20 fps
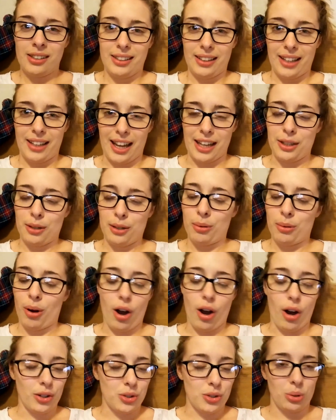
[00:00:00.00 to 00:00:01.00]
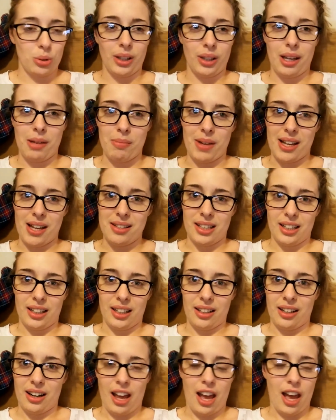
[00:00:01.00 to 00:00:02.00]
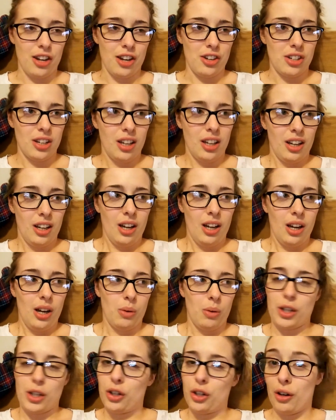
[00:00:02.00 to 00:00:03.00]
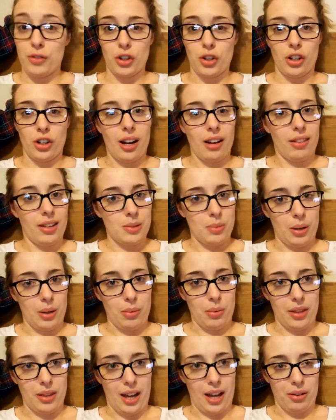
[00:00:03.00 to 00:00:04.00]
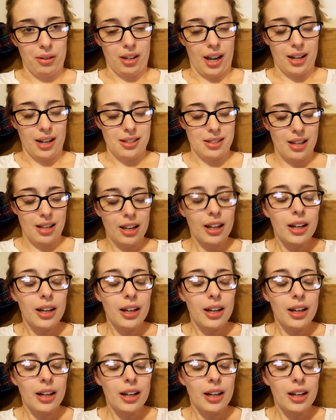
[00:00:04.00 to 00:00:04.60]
Yeah, you were all truly amazing, and we couldn't have done this week without you guys.